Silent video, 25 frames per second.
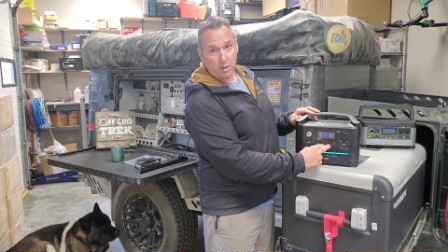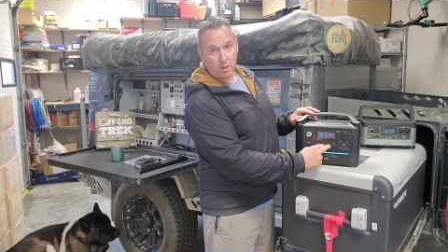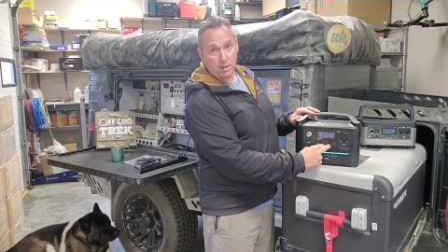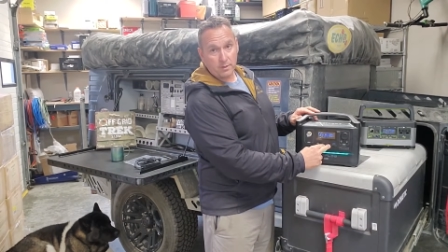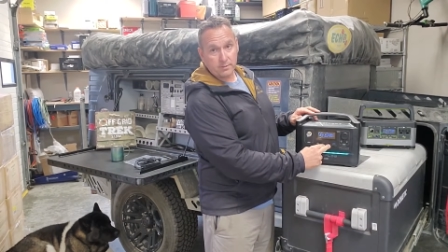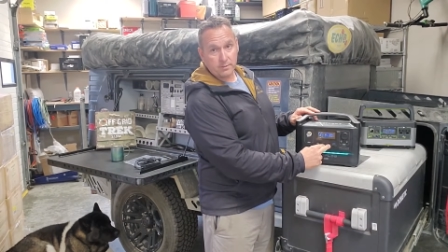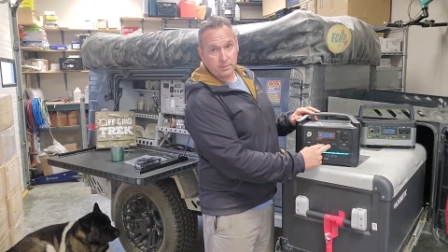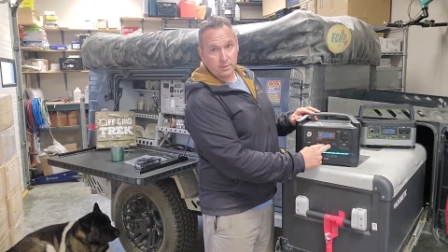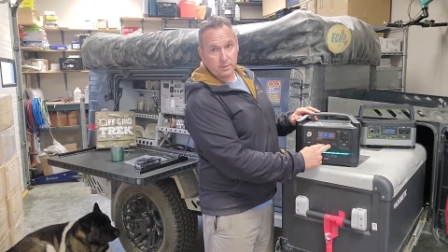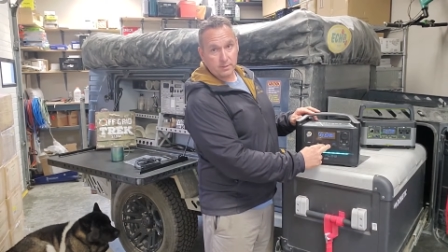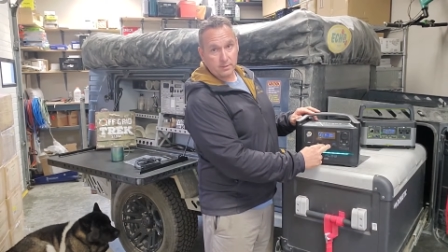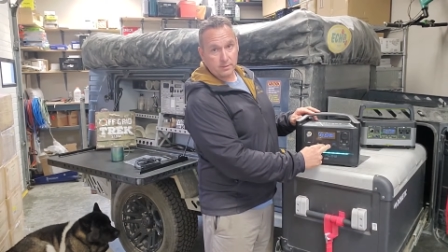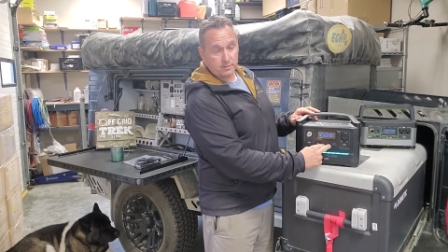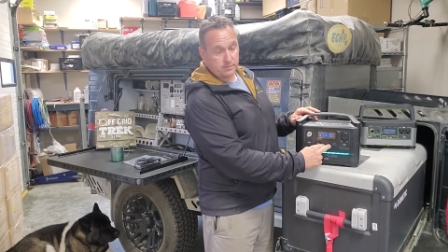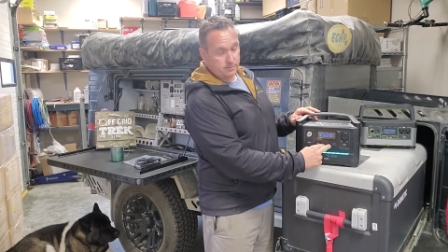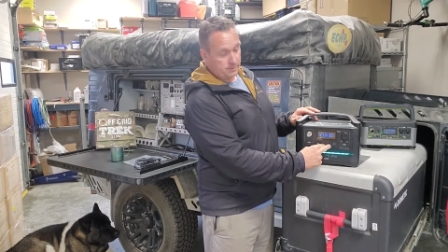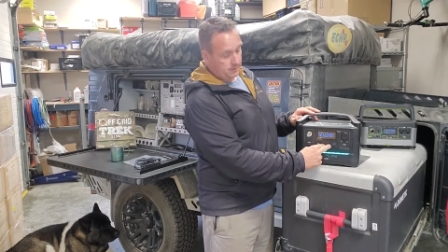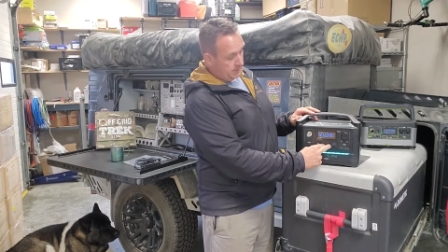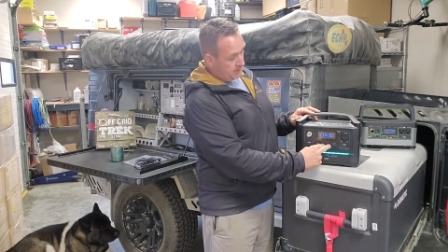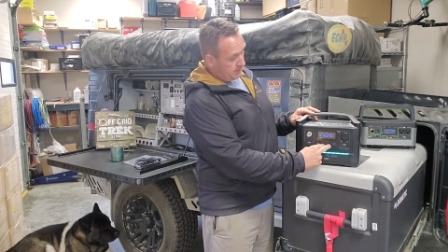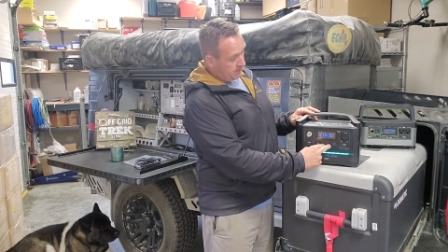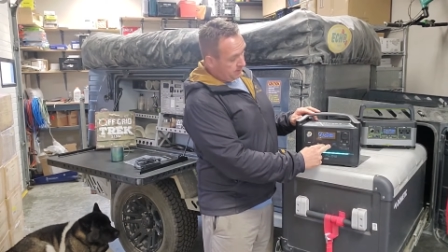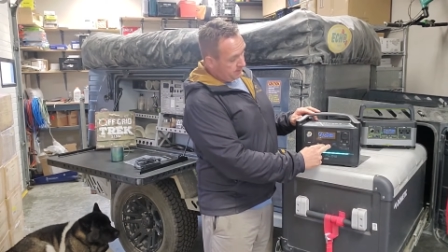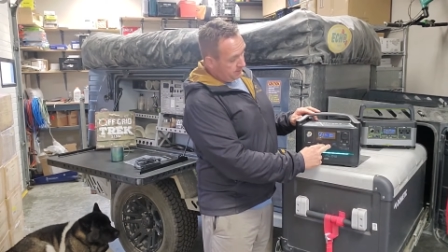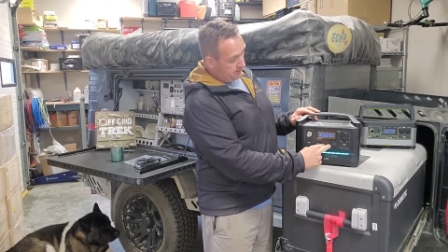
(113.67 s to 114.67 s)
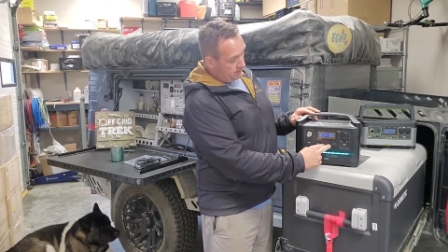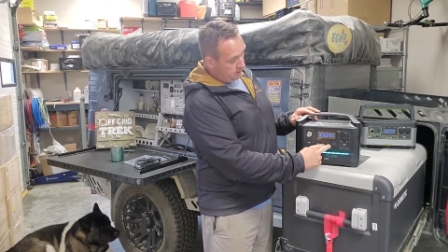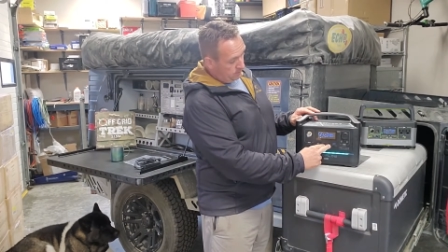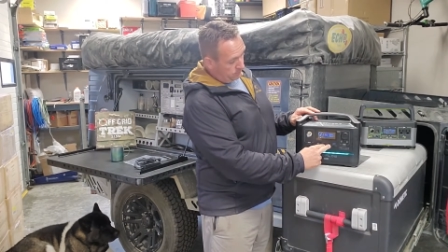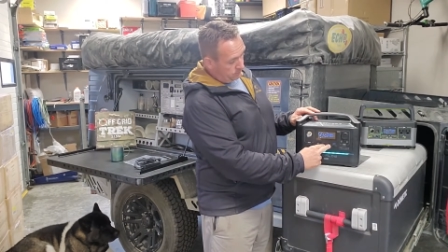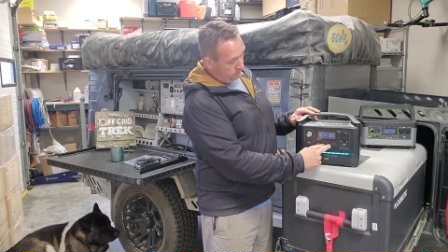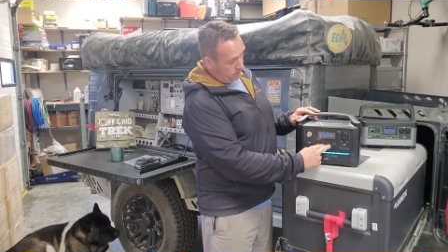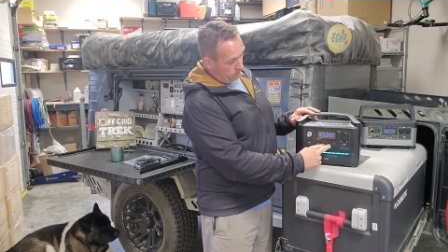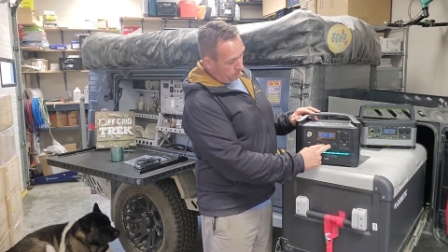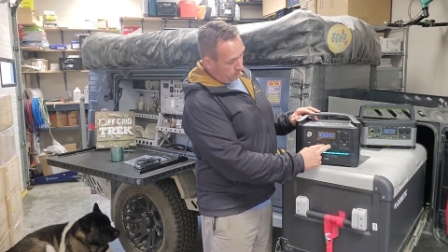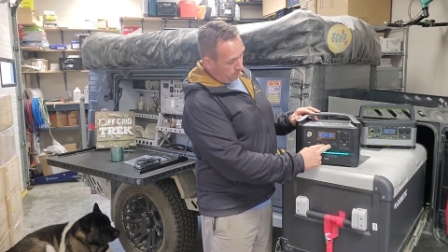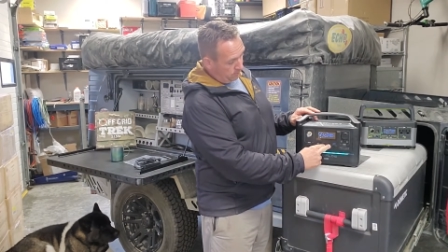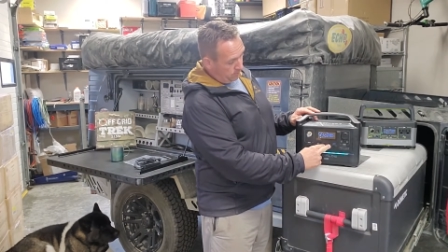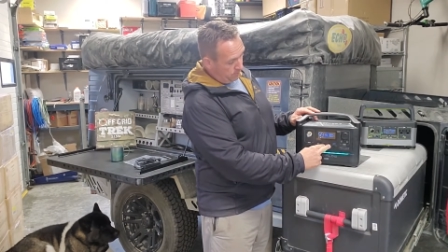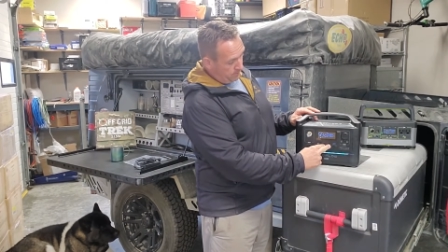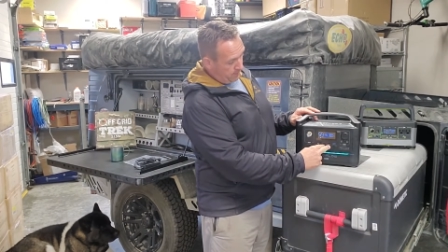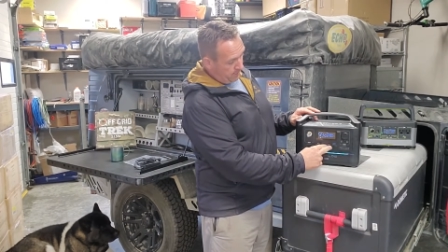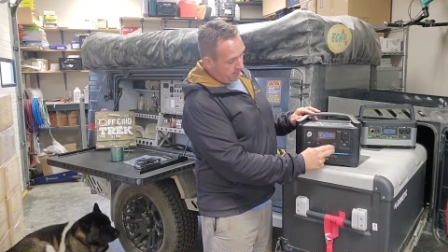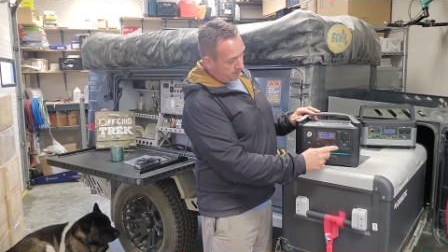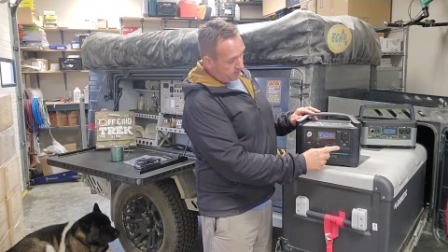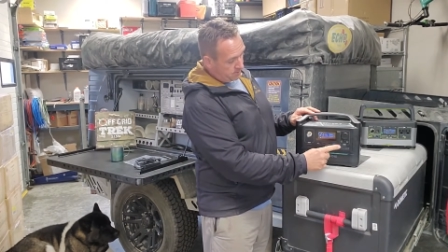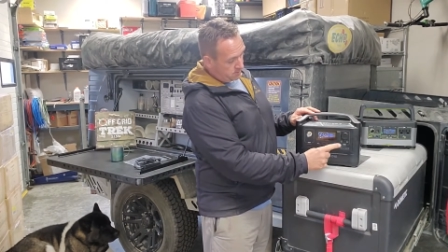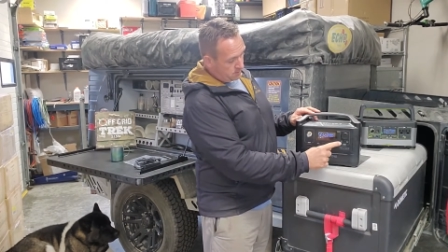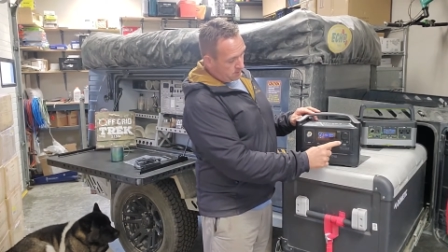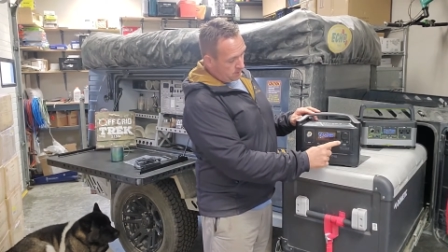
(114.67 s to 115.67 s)
on the, the EcoFlow River
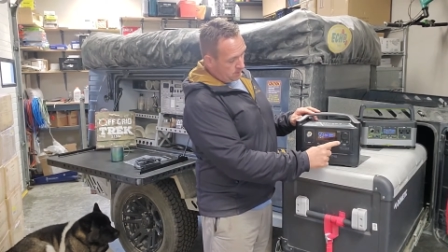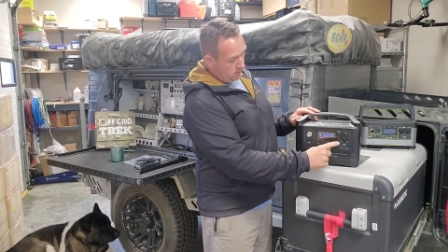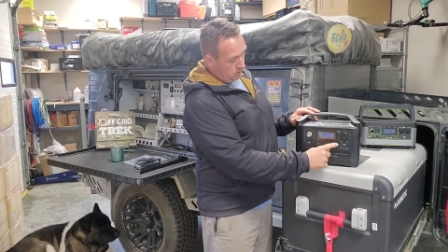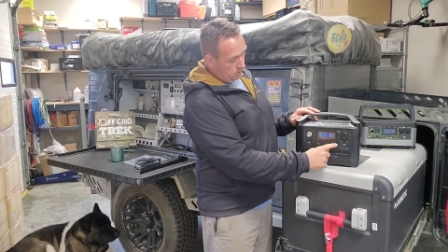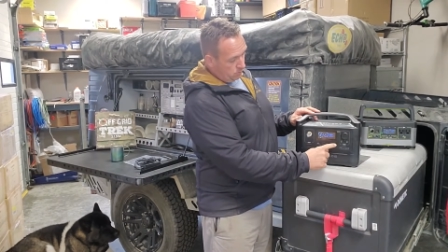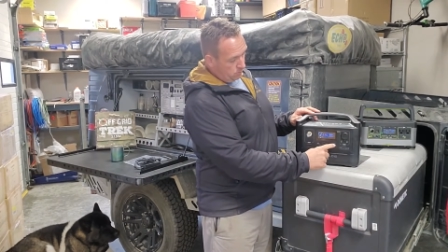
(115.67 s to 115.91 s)
Max.